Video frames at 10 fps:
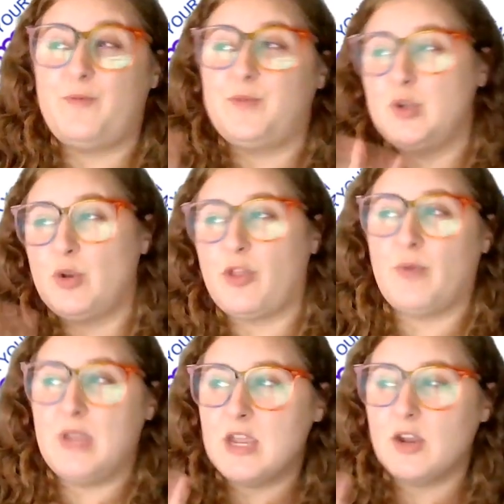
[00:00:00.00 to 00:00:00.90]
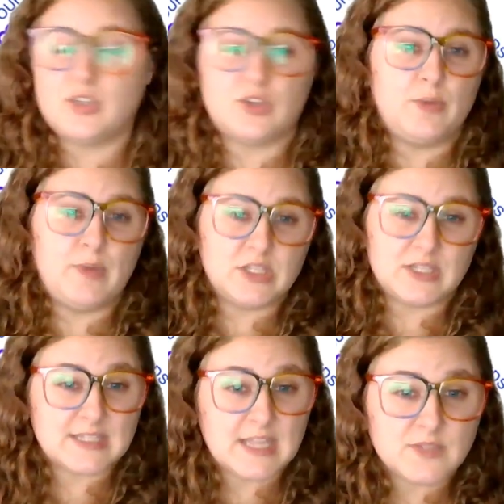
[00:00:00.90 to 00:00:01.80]
two to three years to be
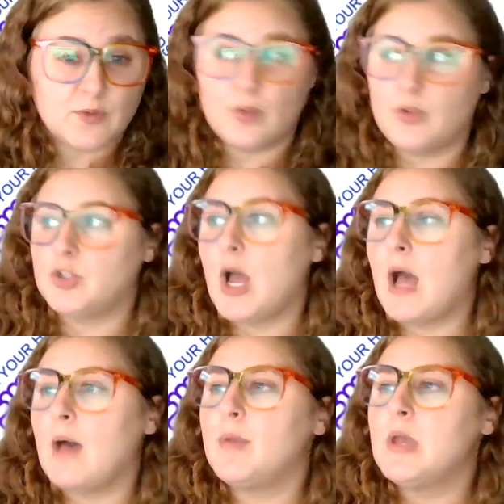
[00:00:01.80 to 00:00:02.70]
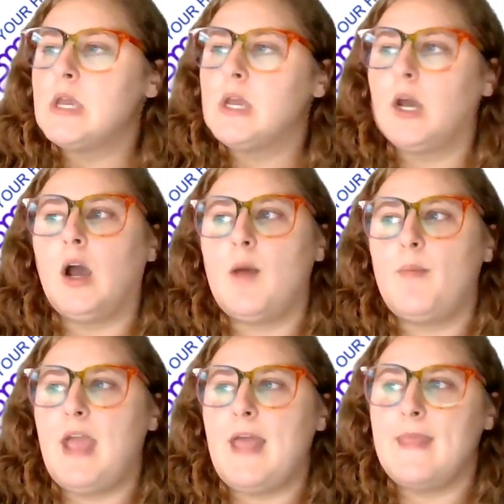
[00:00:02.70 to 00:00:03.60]
successful in their job um,
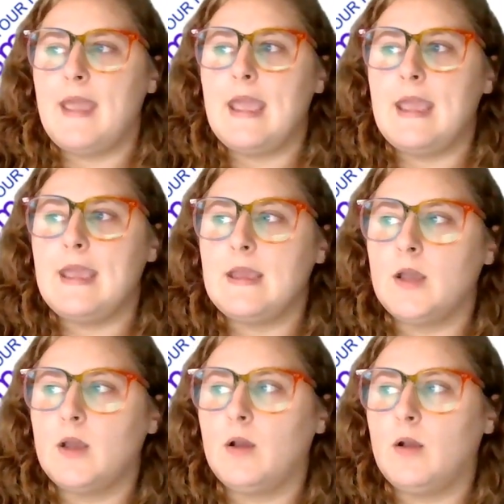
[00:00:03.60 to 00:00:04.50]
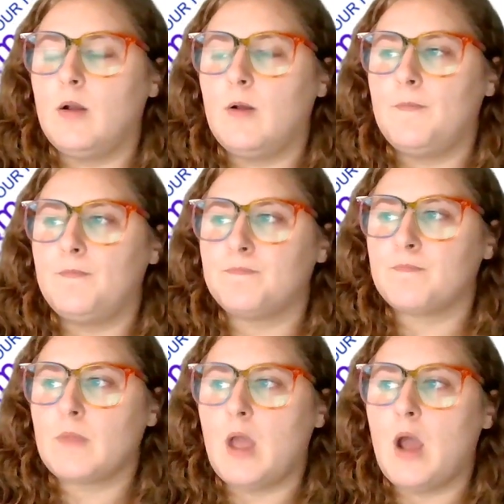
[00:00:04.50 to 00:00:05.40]
and they
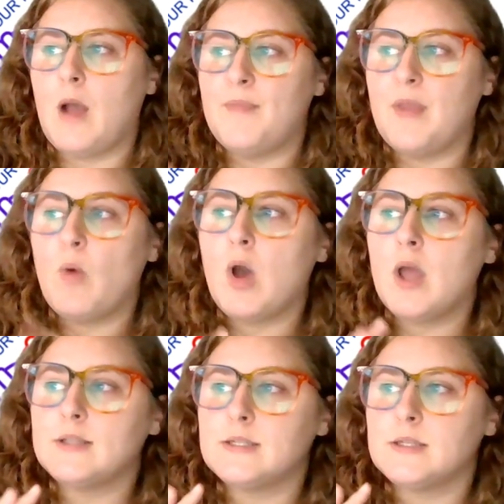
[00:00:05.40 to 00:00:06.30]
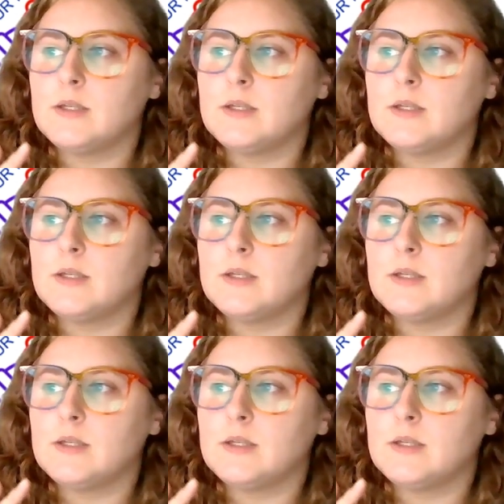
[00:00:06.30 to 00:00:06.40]
um, they want